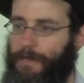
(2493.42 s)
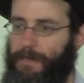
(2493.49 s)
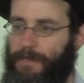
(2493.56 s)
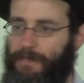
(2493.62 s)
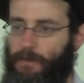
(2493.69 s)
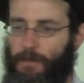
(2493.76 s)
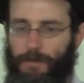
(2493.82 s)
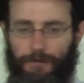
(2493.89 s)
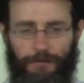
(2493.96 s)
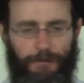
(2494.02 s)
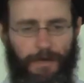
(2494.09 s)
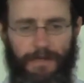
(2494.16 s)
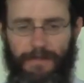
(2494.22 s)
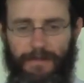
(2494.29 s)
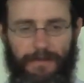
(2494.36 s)
So the
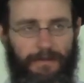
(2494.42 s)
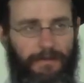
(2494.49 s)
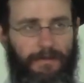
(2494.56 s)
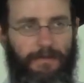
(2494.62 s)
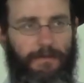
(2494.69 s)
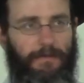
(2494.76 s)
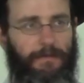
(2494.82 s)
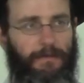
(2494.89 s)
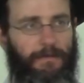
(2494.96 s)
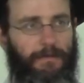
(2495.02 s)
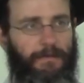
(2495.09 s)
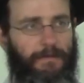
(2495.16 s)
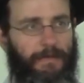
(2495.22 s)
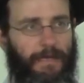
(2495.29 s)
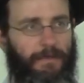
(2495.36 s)
first
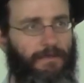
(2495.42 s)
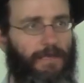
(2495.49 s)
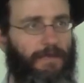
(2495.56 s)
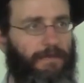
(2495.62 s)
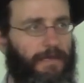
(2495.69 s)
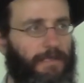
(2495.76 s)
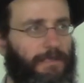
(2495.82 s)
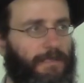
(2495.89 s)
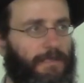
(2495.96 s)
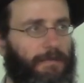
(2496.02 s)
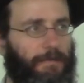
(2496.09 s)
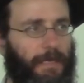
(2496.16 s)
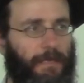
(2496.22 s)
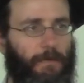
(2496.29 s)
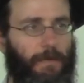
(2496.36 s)
10 generations
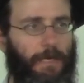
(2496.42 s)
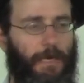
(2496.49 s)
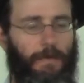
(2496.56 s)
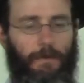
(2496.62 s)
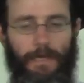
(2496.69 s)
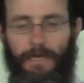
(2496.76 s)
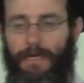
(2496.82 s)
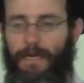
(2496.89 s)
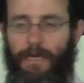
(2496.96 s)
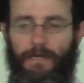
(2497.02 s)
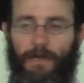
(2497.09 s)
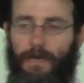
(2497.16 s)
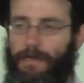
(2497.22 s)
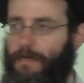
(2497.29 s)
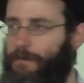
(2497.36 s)
in many ways are a
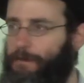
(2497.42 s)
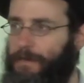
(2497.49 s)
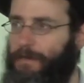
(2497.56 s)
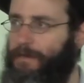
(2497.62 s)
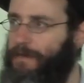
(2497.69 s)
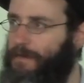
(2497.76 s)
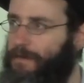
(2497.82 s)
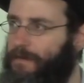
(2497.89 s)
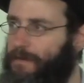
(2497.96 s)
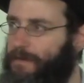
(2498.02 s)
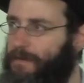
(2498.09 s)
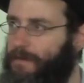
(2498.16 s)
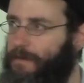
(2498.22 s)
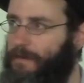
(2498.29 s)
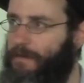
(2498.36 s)
chaotic period.
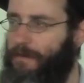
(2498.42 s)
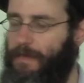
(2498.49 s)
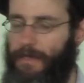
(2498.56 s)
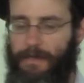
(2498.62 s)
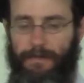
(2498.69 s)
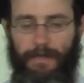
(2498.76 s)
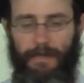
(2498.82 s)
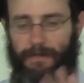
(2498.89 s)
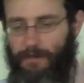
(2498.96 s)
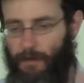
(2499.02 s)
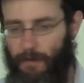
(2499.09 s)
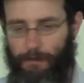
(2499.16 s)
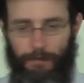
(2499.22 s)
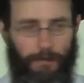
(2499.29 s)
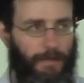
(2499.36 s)
And then it's
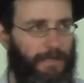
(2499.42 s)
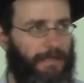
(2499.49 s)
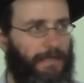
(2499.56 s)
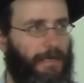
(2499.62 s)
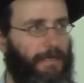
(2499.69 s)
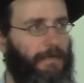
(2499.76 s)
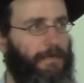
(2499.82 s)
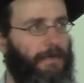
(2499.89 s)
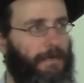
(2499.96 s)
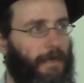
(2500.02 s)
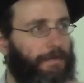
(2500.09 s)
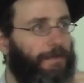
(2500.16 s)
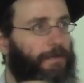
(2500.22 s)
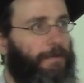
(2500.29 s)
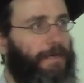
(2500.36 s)
all put aside, and
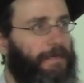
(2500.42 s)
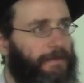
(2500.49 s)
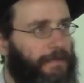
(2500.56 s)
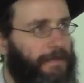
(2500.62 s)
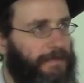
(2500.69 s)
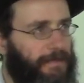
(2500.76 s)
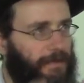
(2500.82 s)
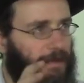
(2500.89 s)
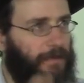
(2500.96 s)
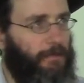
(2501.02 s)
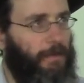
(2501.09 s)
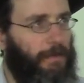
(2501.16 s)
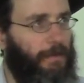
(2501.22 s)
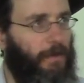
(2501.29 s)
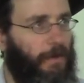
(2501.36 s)
another humanity started
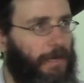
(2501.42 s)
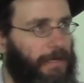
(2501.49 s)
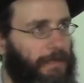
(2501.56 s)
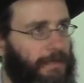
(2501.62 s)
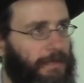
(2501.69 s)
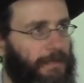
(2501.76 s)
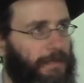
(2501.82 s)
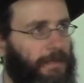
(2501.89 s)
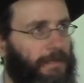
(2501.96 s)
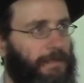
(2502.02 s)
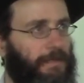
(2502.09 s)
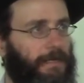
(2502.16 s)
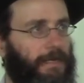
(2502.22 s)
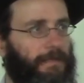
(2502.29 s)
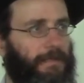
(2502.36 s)
with Noah
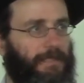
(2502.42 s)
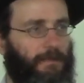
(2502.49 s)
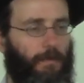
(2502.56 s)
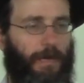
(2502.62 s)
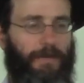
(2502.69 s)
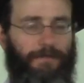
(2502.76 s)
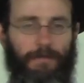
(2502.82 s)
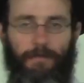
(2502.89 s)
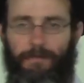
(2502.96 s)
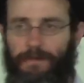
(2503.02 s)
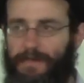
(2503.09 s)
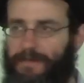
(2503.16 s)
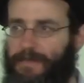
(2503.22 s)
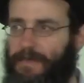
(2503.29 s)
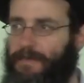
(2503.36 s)
and his wife and
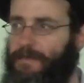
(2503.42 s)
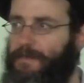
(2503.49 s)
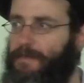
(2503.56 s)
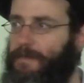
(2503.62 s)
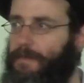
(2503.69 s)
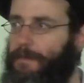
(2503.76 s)
3 sons.